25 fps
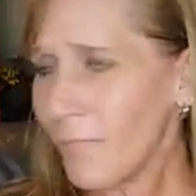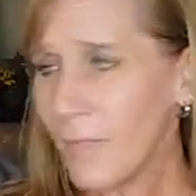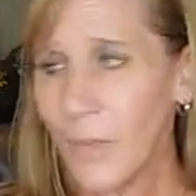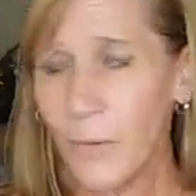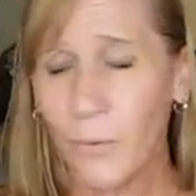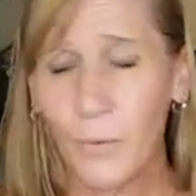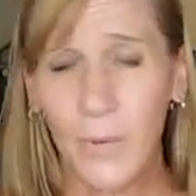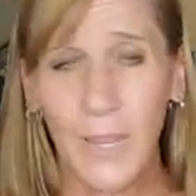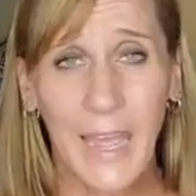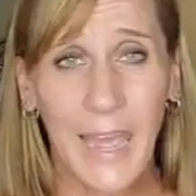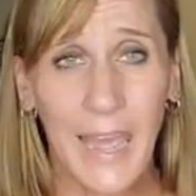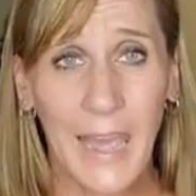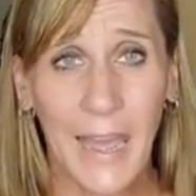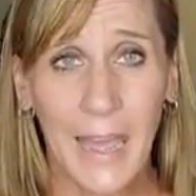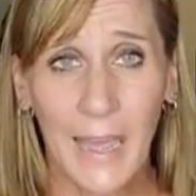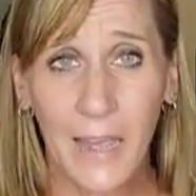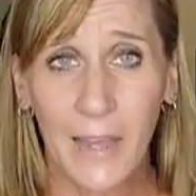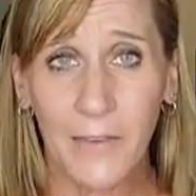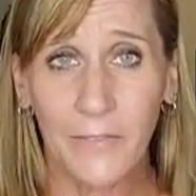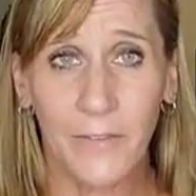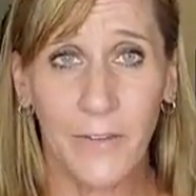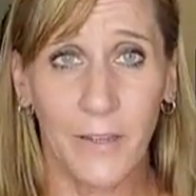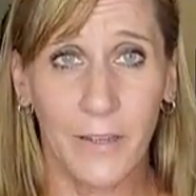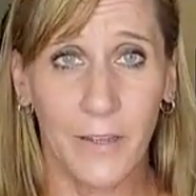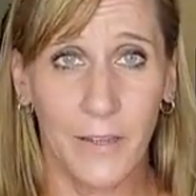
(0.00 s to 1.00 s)
We have
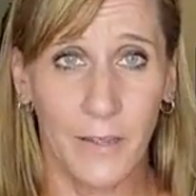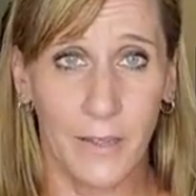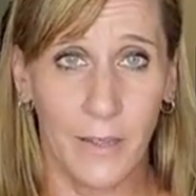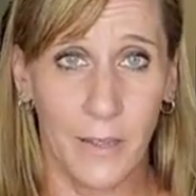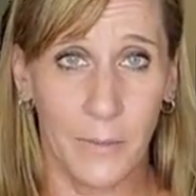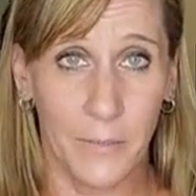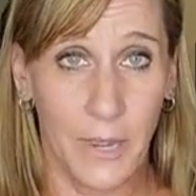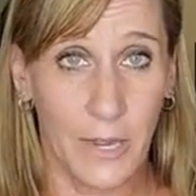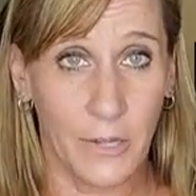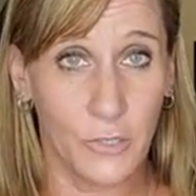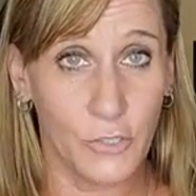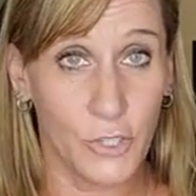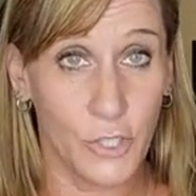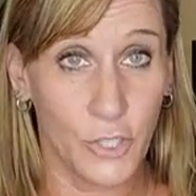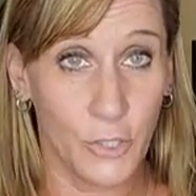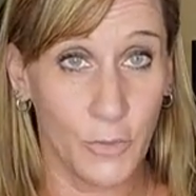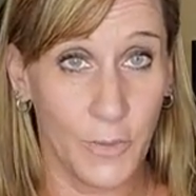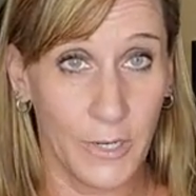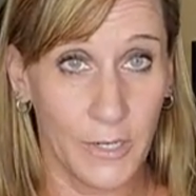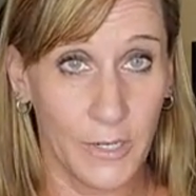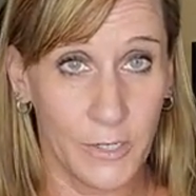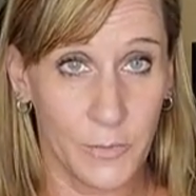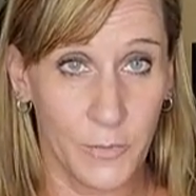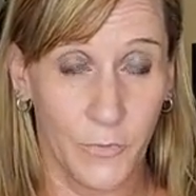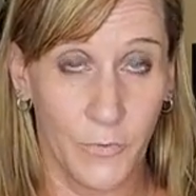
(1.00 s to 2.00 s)
about 2
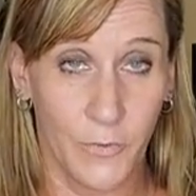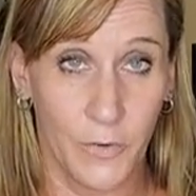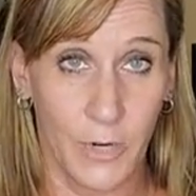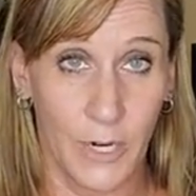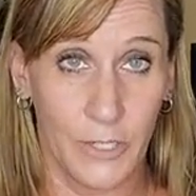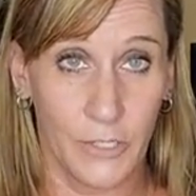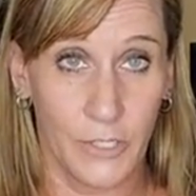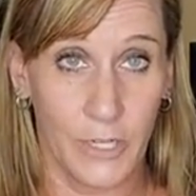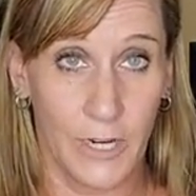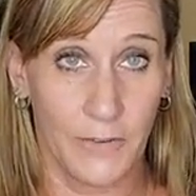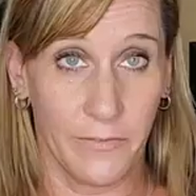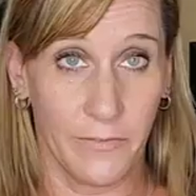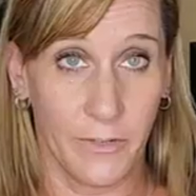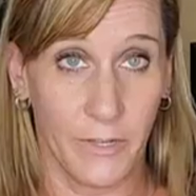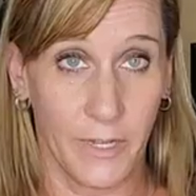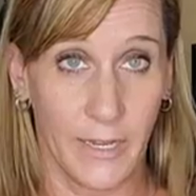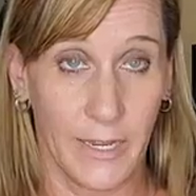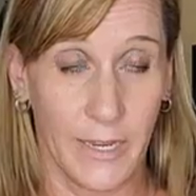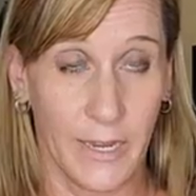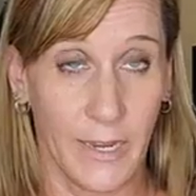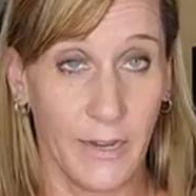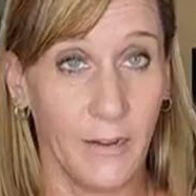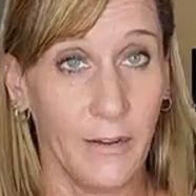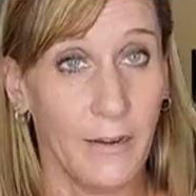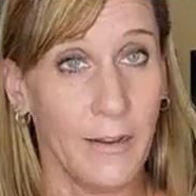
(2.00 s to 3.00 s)
weeks before I travel
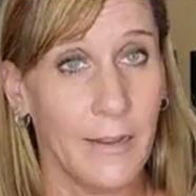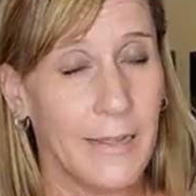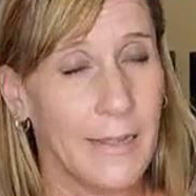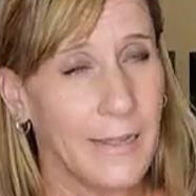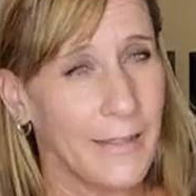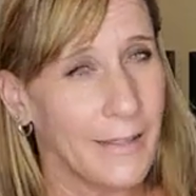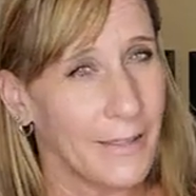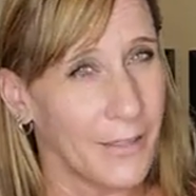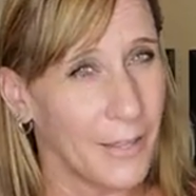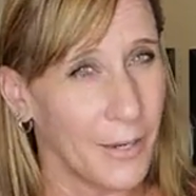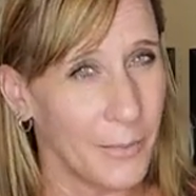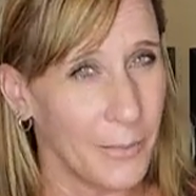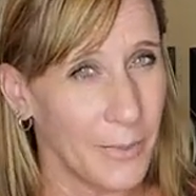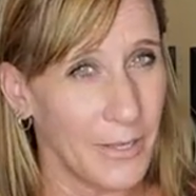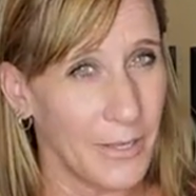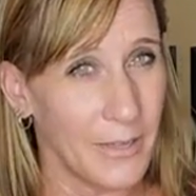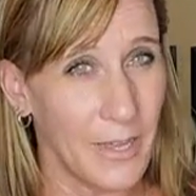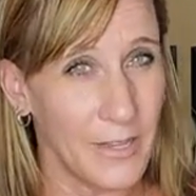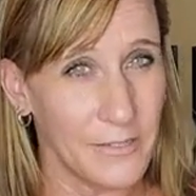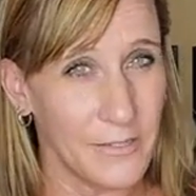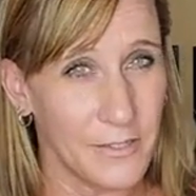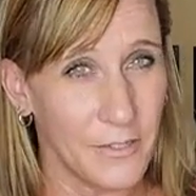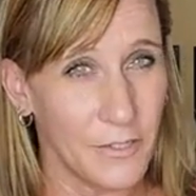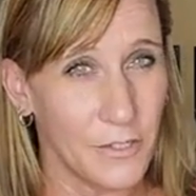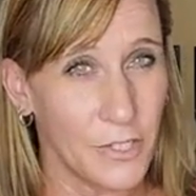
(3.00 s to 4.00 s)
again, a little bit
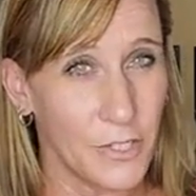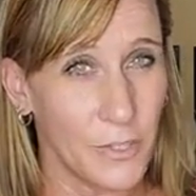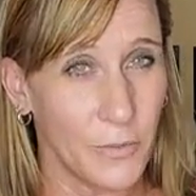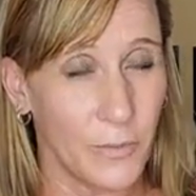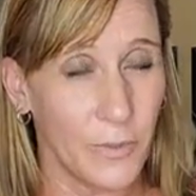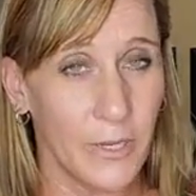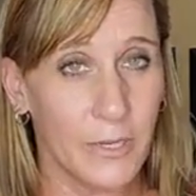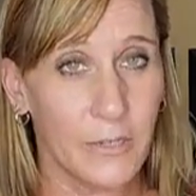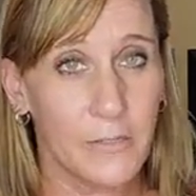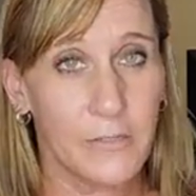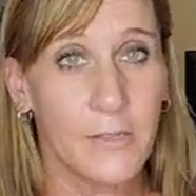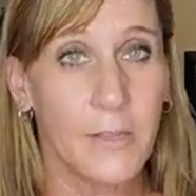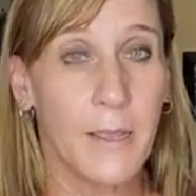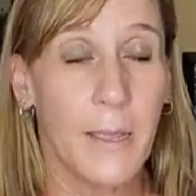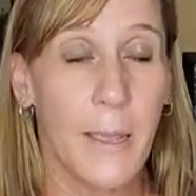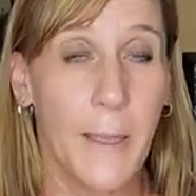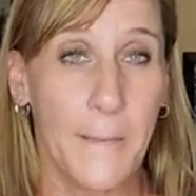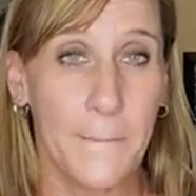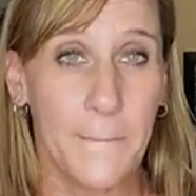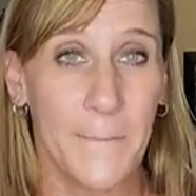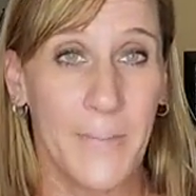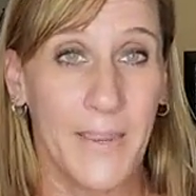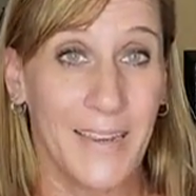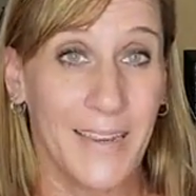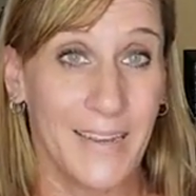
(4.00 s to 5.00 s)
less than 2 weeks,
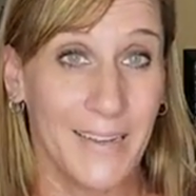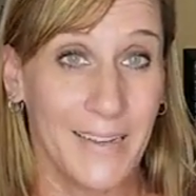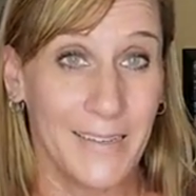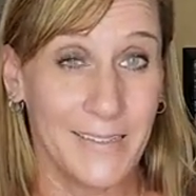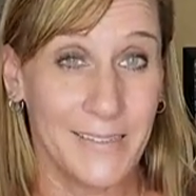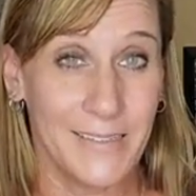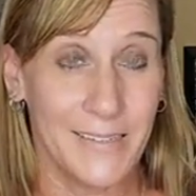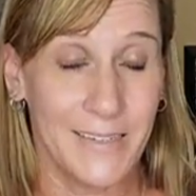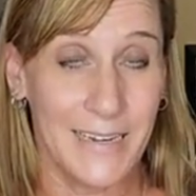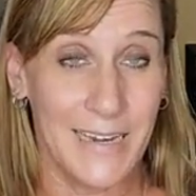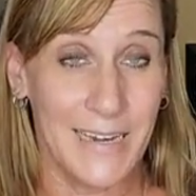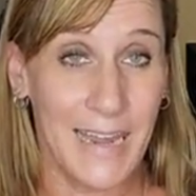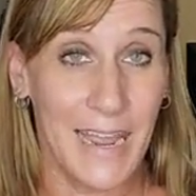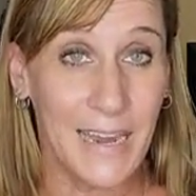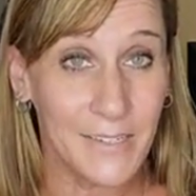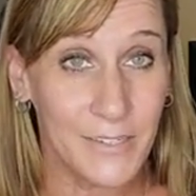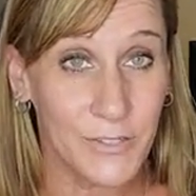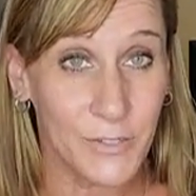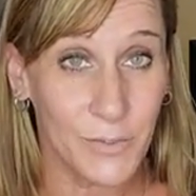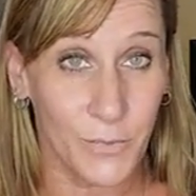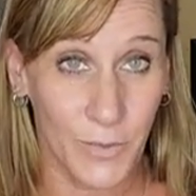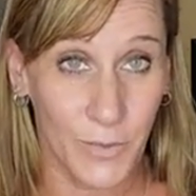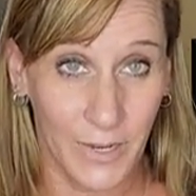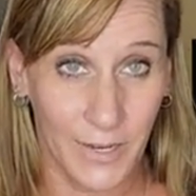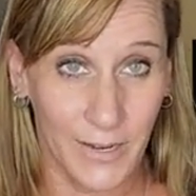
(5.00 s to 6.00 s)
because next
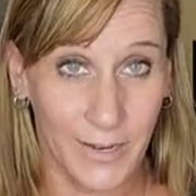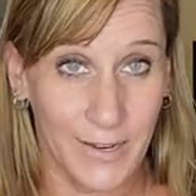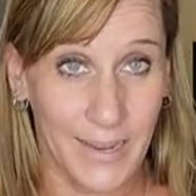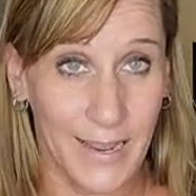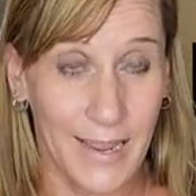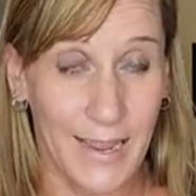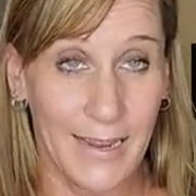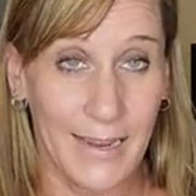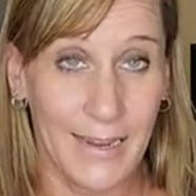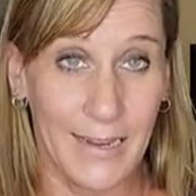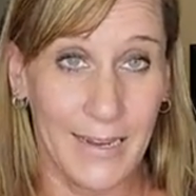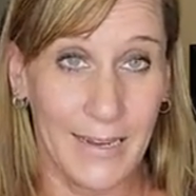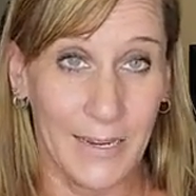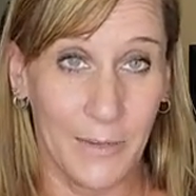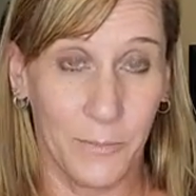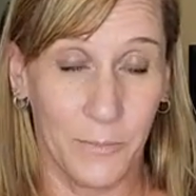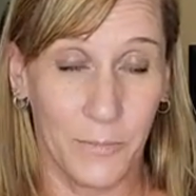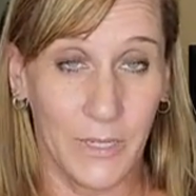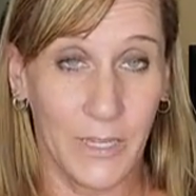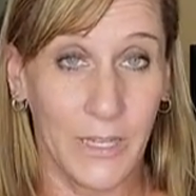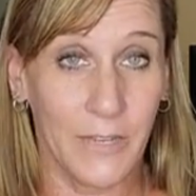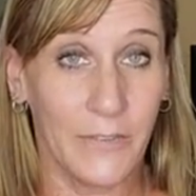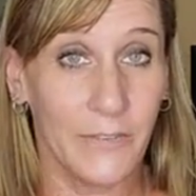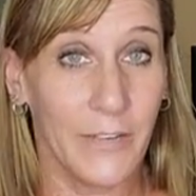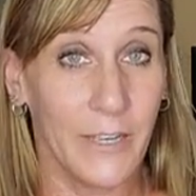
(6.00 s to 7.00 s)
week I am
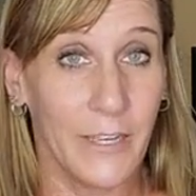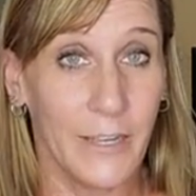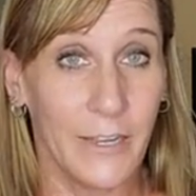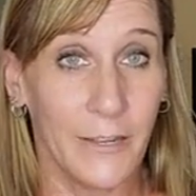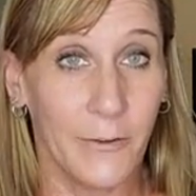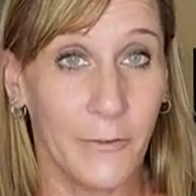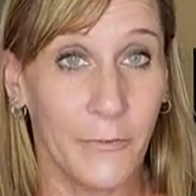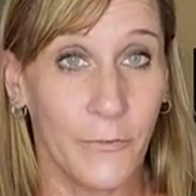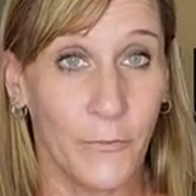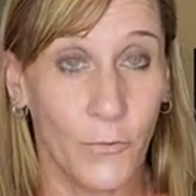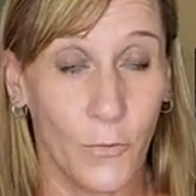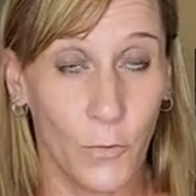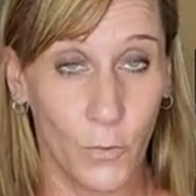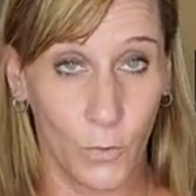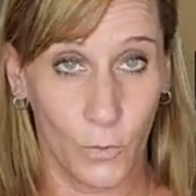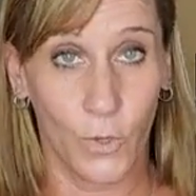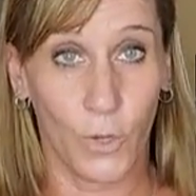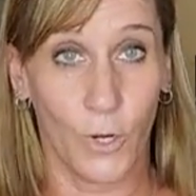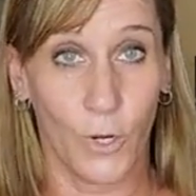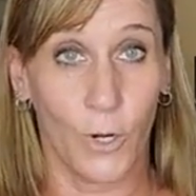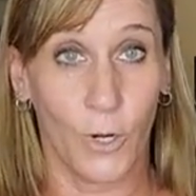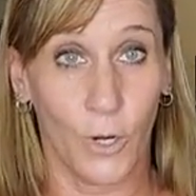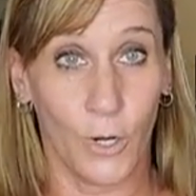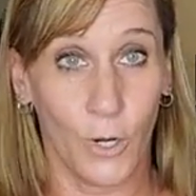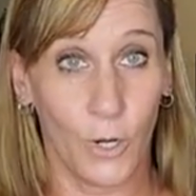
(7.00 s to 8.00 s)
leaving
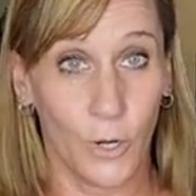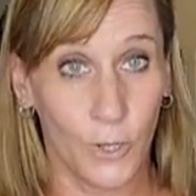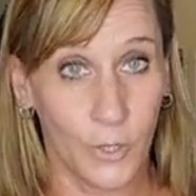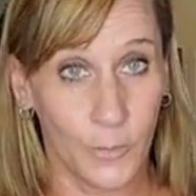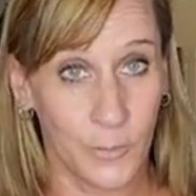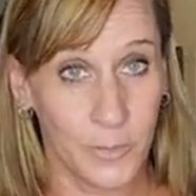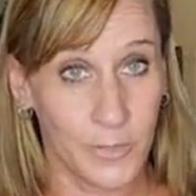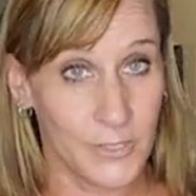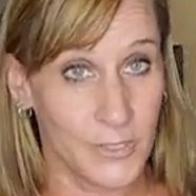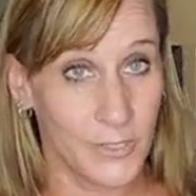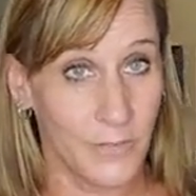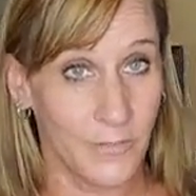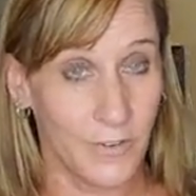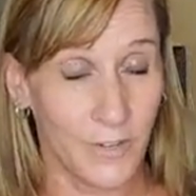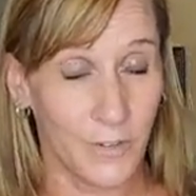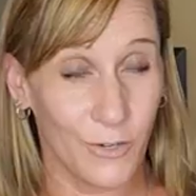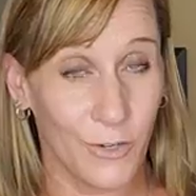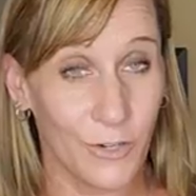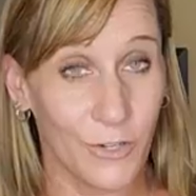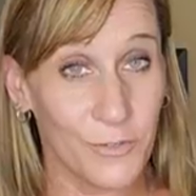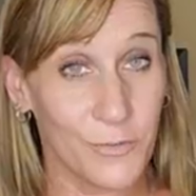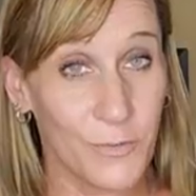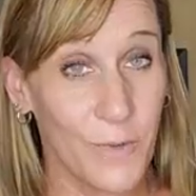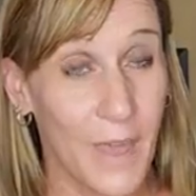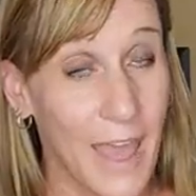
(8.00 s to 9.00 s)
for the Pacific
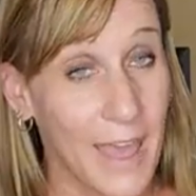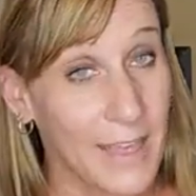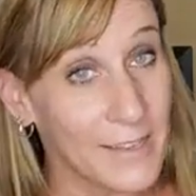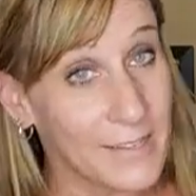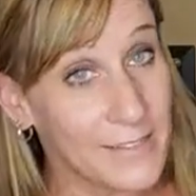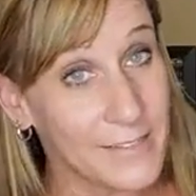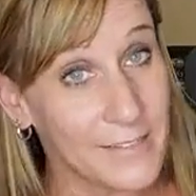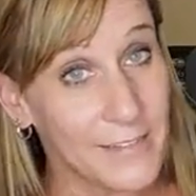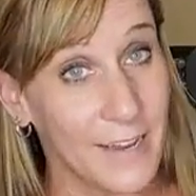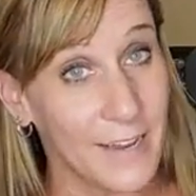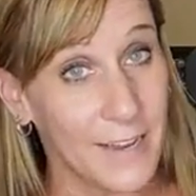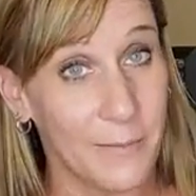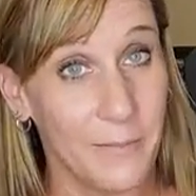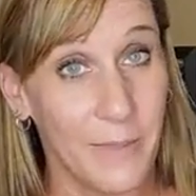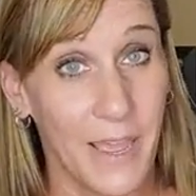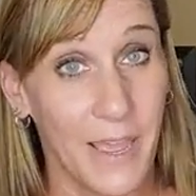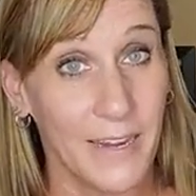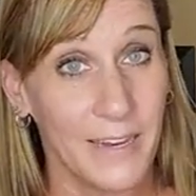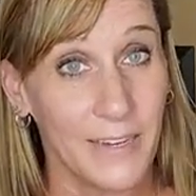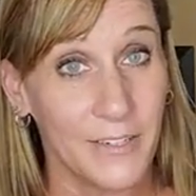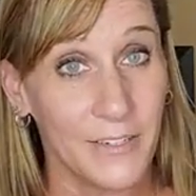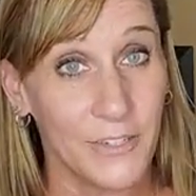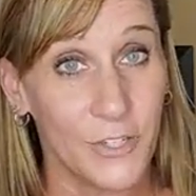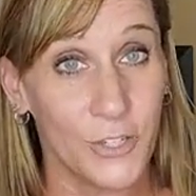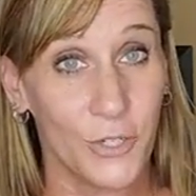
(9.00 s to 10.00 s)
Northwest. I'm
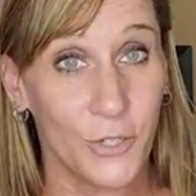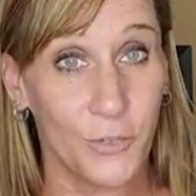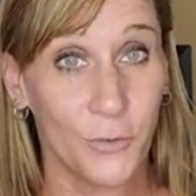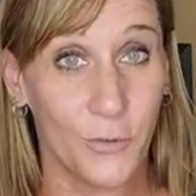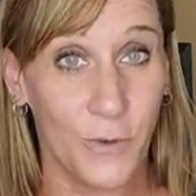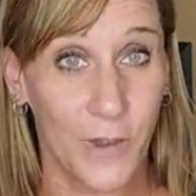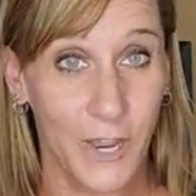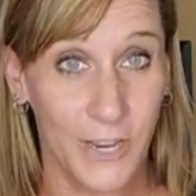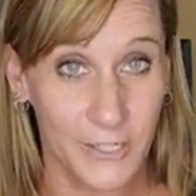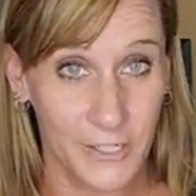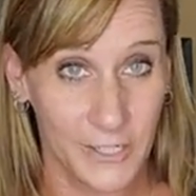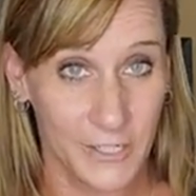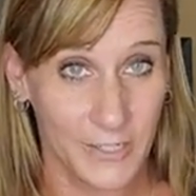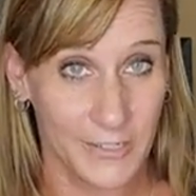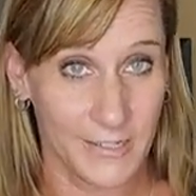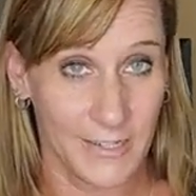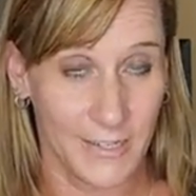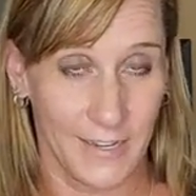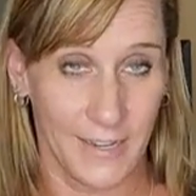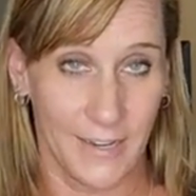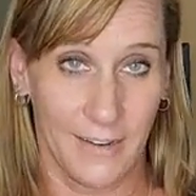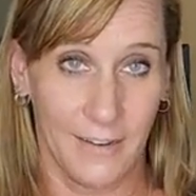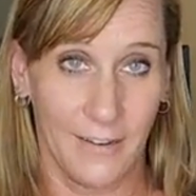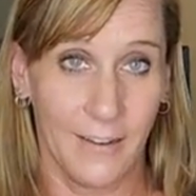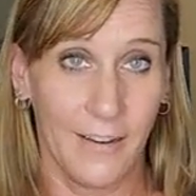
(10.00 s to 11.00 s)
headed to
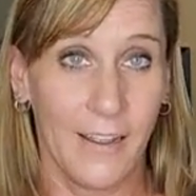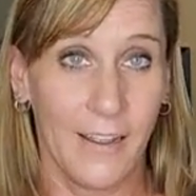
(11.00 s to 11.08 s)
Washington,